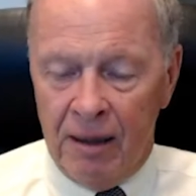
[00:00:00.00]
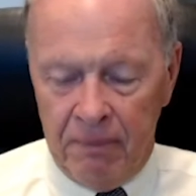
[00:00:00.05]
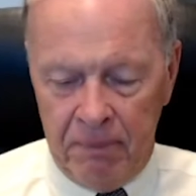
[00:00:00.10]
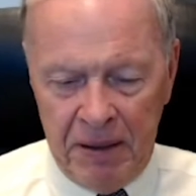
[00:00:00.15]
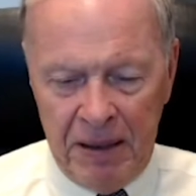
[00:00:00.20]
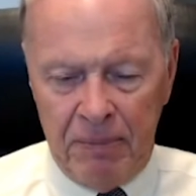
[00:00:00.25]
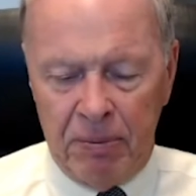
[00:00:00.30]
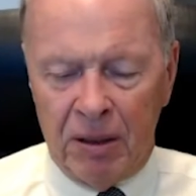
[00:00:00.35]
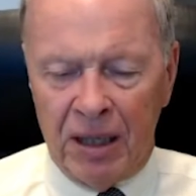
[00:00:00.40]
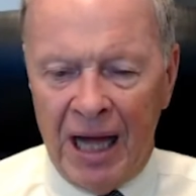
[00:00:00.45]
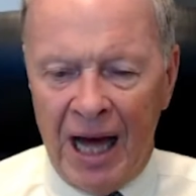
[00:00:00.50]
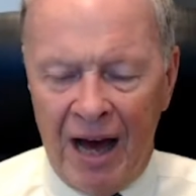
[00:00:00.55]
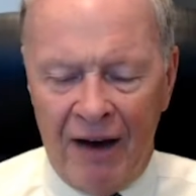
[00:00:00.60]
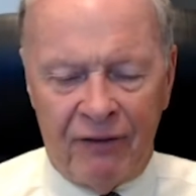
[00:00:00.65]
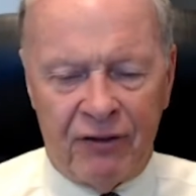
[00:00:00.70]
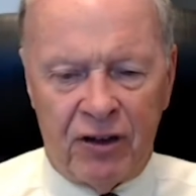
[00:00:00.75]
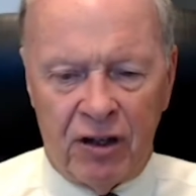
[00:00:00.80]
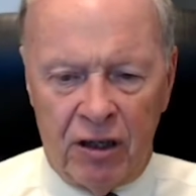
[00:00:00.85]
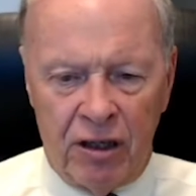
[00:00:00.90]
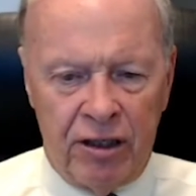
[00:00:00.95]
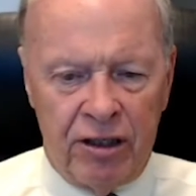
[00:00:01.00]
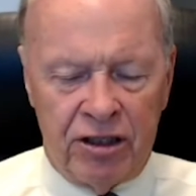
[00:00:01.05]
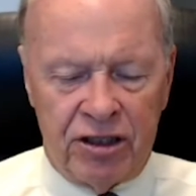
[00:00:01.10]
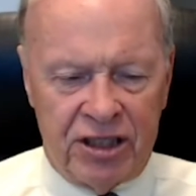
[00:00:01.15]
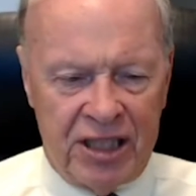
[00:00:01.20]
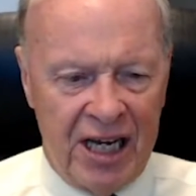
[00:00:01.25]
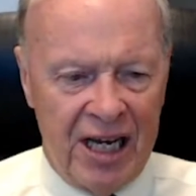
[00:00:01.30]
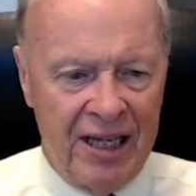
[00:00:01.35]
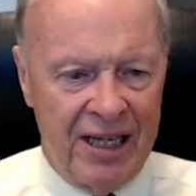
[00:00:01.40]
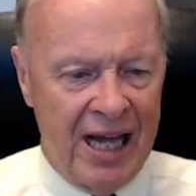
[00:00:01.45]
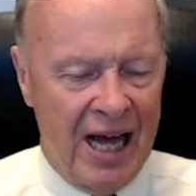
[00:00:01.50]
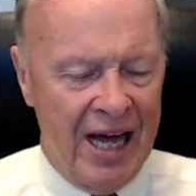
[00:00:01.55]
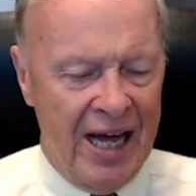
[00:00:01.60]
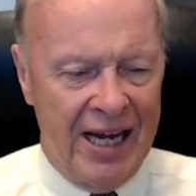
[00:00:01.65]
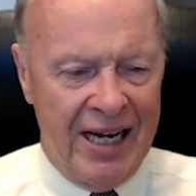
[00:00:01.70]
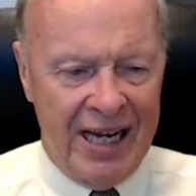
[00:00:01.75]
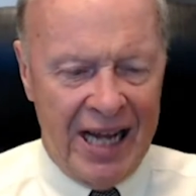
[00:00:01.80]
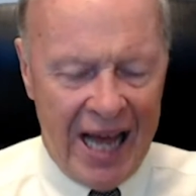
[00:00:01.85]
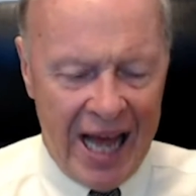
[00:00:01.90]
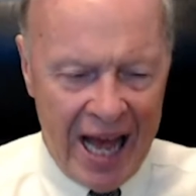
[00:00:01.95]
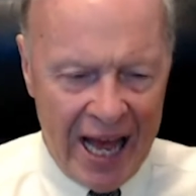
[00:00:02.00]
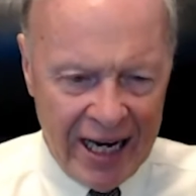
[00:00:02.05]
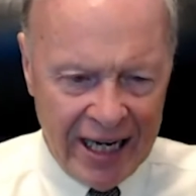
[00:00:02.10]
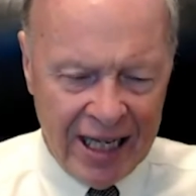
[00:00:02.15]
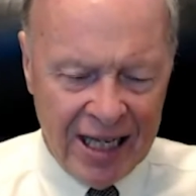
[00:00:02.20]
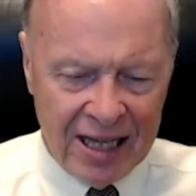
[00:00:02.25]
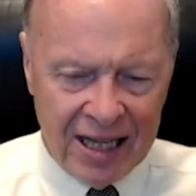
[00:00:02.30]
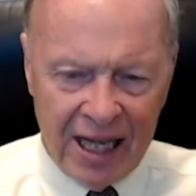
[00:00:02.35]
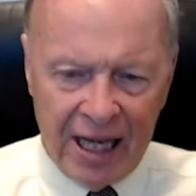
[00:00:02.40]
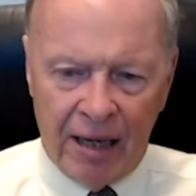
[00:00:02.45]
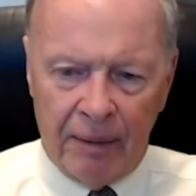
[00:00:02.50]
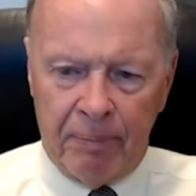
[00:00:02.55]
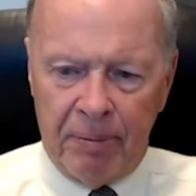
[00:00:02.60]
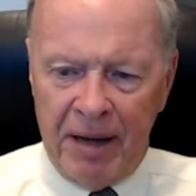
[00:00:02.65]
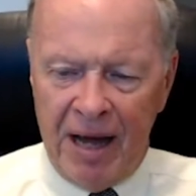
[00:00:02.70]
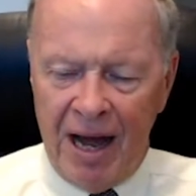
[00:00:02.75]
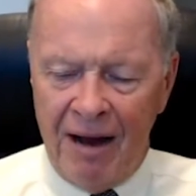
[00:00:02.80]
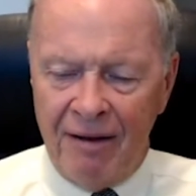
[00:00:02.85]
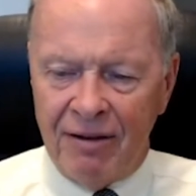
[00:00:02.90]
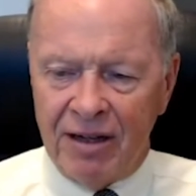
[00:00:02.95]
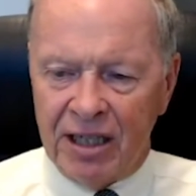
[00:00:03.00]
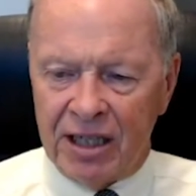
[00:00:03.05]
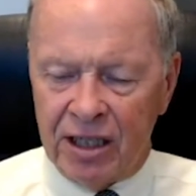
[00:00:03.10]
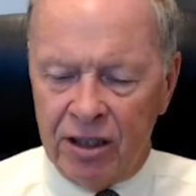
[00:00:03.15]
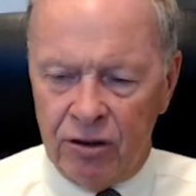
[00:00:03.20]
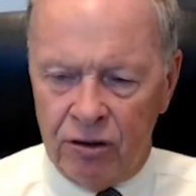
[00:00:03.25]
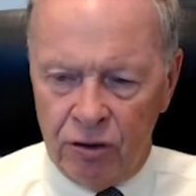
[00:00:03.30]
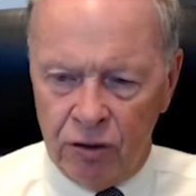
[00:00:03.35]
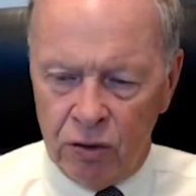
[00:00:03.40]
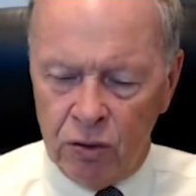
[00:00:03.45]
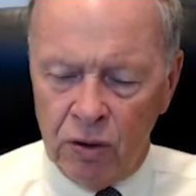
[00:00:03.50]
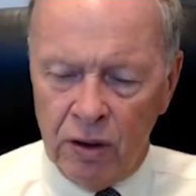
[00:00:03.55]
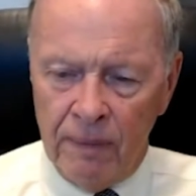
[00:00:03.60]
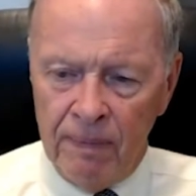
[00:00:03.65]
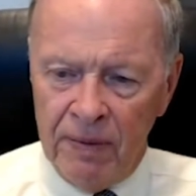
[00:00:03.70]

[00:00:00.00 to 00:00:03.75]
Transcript: People have to understand that, and anything a parent can do